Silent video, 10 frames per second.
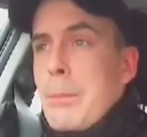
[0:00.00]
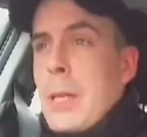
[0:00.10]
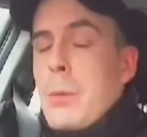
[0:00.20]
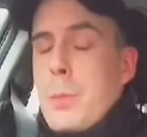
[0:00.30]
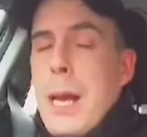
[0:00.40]

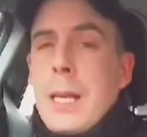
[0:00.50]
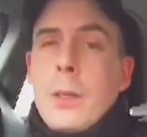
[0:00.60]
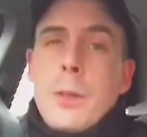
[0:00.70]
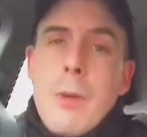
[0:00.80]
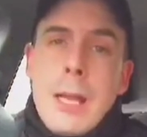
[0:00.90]
was banging
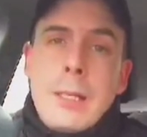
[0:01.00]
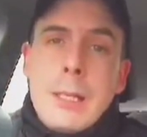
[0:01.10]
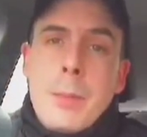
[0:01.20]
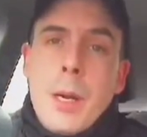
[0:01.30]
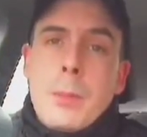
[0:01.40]
on the
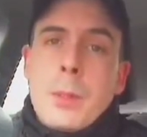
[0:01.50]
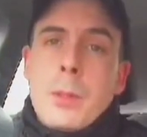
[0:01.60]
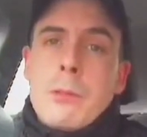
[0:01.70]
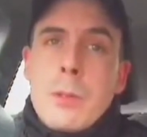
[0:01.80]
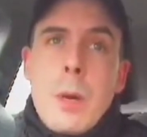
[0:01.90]
Reindeer pub
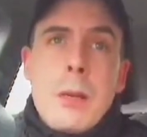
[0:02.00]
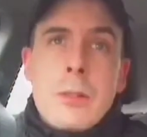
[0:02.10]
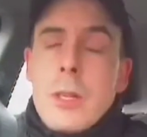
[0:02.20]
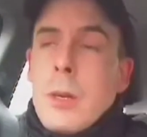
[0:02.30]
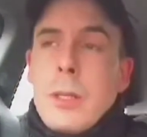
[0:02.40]
door as well.
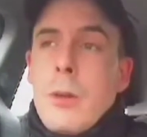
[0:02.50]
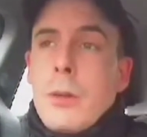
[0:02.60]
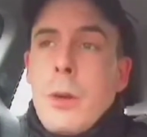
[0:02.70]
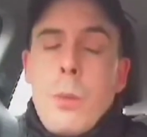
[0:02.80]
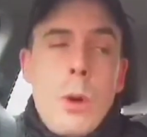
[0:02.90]
So I don't
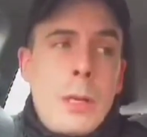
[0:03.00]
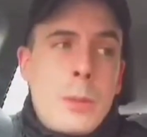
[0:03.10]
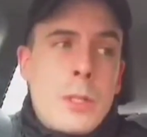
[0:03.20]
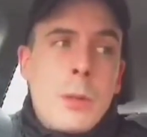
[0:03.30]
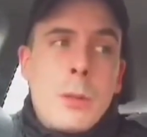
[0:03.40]
know what he
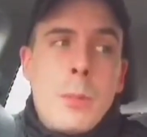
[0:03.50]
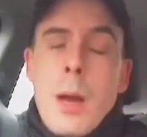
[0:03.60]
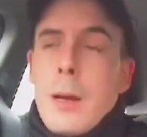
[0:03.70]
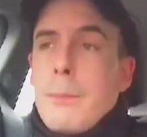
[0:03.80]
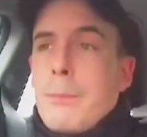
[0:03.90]
was doing.
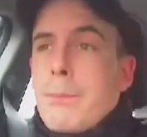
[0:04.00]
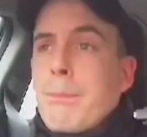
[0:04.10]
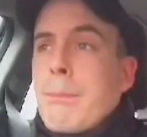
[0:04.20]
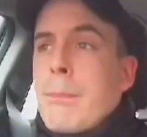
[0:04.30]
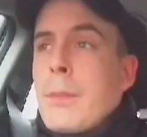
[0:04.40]
But
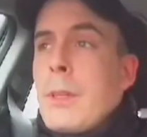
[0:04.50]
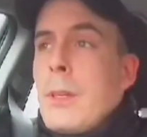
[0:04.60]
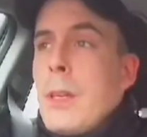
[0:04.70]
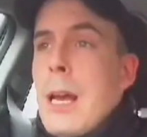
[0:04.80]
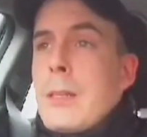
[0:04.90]

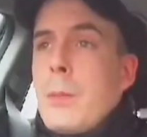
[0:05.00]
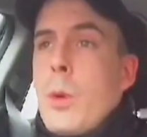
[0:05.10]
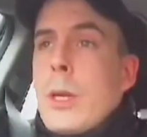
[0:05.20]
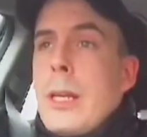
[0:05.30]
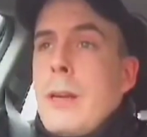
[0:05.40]
as I'm
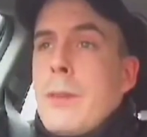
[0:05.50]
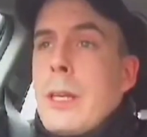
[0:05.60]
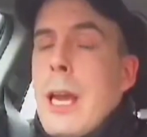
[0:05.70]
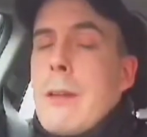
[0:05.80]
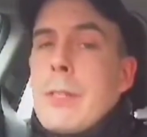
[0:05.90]
walking out of the
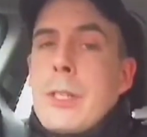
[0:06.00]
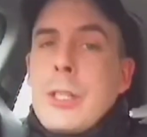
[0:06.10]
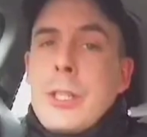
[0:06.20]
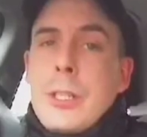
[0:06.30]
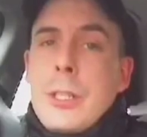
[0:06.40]

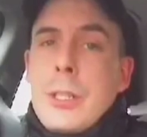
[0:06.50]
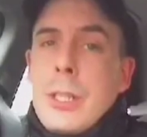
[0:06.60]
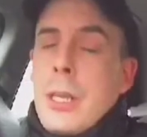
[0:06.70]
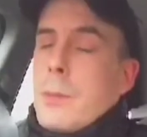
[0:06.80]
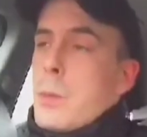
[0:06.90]
garage,
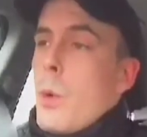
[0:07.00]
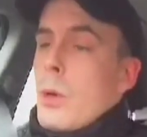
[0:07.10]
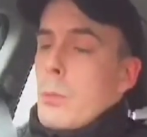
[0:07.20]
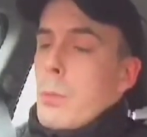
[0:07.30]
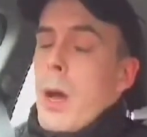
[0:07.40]
he comes
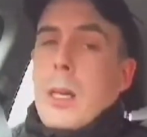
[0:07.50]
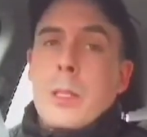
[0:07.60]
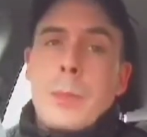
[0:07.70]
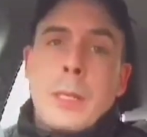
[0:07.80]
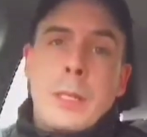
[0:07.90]
walking
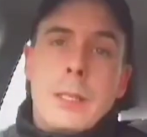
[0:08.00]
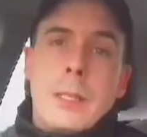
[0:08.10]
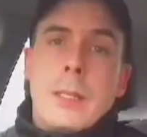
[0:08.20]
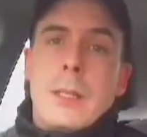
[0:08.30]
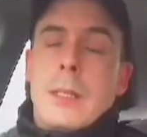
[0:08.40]
past me.
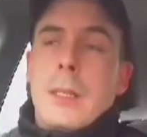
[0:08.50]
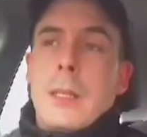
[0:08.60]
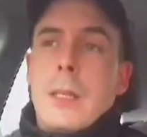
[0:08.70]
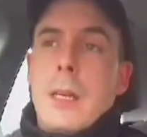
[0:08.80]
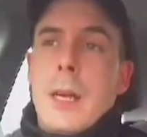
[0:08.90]

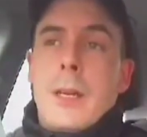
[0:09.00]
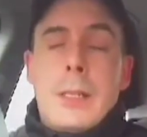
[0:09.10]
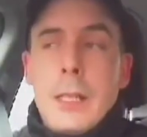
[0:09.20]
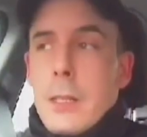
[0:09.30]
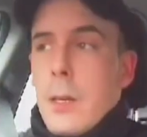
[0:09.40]
And I
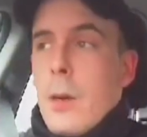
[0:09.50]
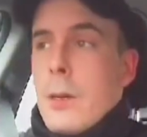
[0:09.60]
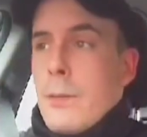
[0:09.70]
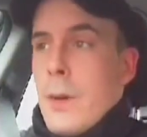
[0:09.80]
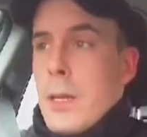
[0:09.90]
didn't clock
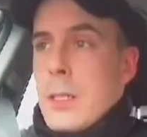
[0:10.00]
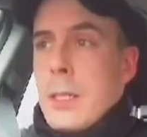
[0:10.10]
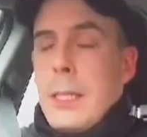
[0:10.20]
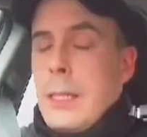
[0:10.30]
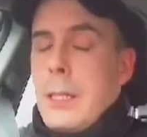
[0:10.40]
at first.
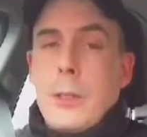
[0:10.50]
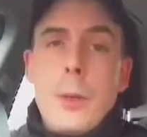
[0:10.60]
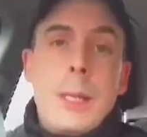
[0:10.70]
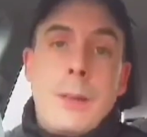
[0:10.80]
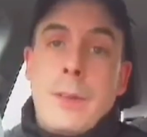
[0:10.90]
And he didn't
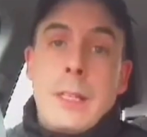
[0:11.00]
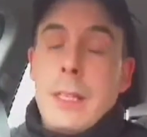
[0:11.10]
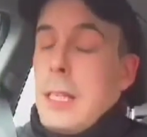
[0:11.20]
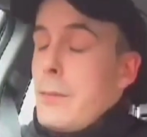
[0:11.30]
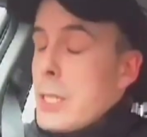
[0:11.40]
do anything,
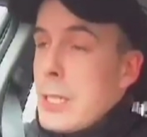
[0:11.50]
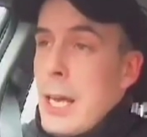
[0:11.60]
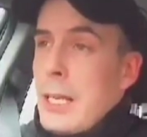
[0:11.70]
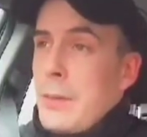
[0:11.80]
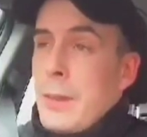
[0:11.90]
didn't even
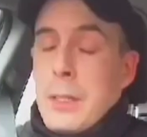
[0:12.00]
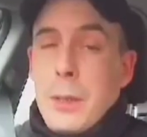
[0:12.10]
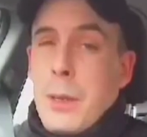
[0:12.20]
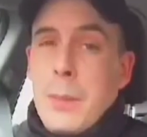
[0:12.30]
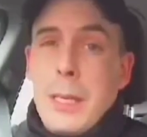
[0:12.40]
say anything. Do you
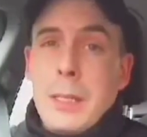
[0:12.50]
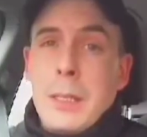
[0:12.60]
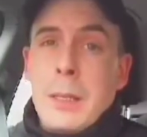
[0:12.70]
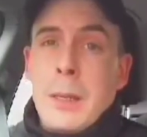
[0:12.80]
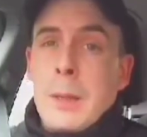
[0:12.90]
know what I mean?
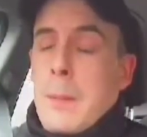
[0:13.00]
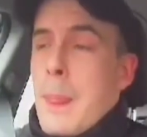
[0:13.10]
Like,